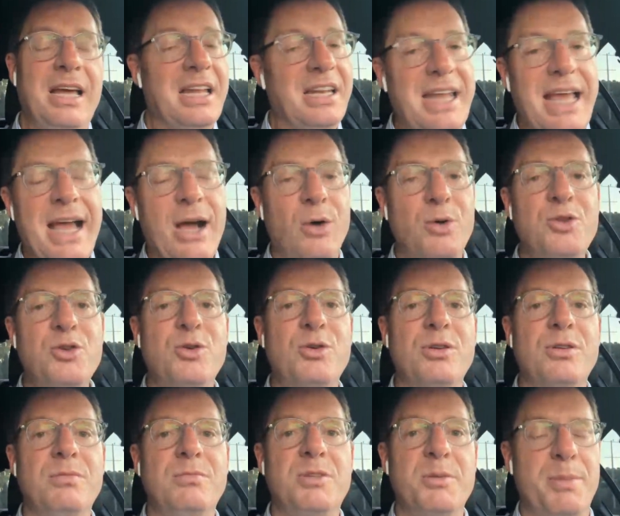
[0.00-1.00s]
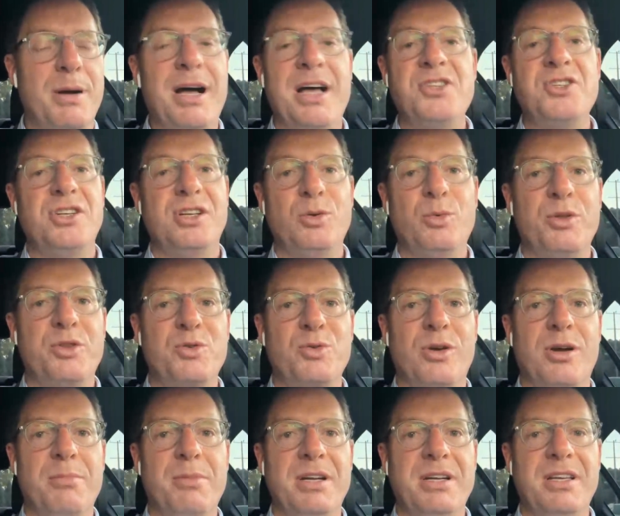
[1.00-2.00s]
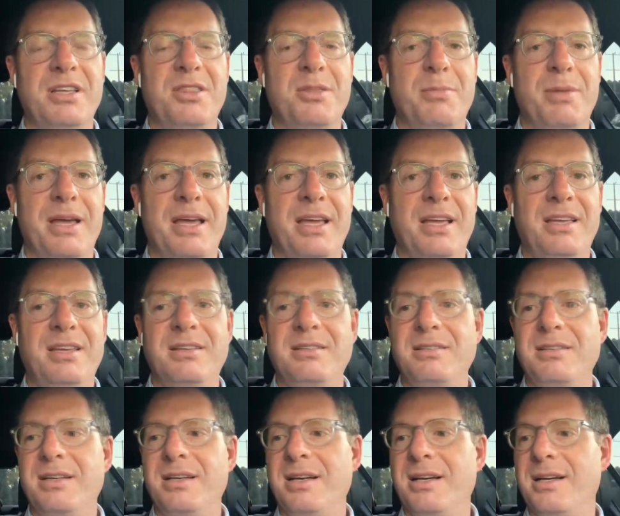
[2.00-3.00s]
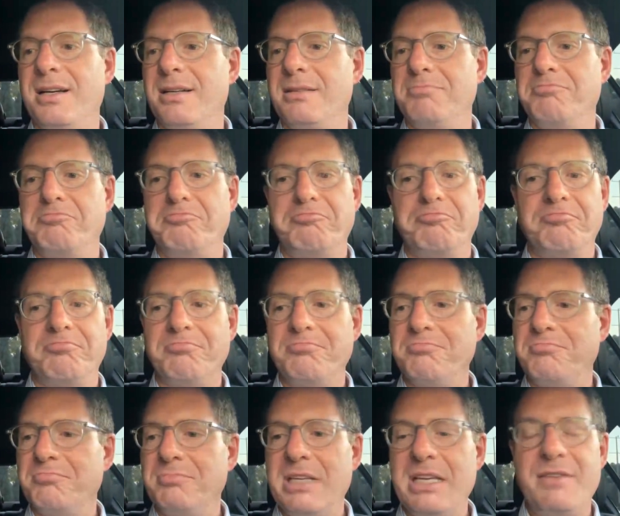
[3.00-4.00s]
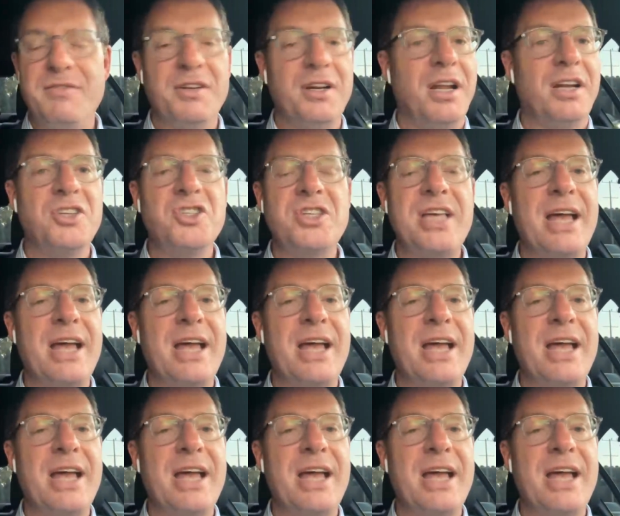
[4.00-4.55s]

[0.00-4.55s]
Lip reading: And now you could deposit and withdraw money at the bank, even on